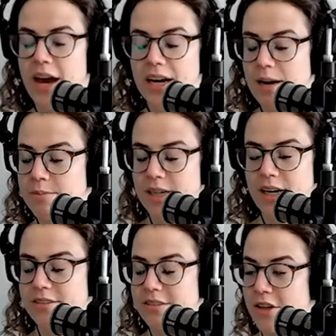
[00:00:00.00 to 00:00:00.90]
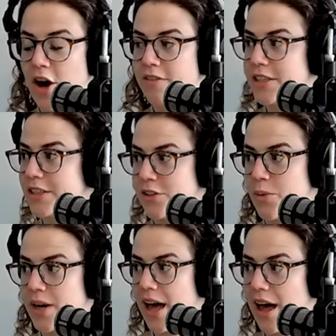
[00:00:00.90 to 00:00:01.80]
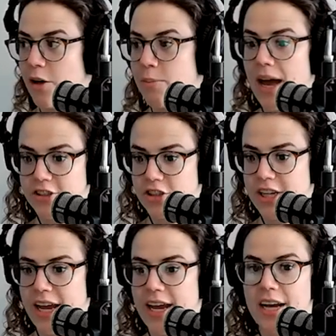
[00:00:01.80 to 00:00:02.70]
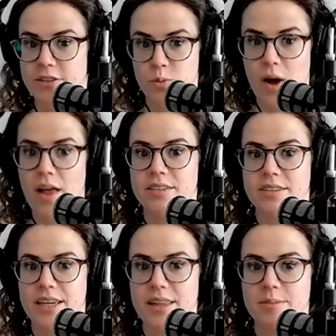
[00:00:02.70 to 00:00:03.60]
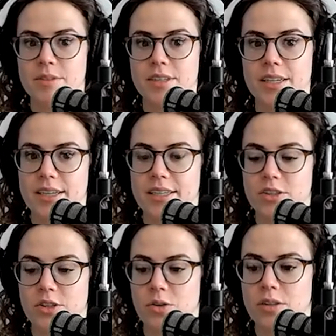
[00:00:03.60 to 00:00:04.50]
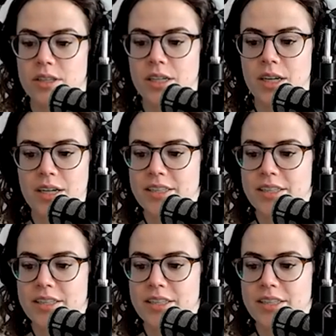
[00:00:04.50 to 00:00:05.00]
that come to us and obviously want to help educate as well as get them to their end goal and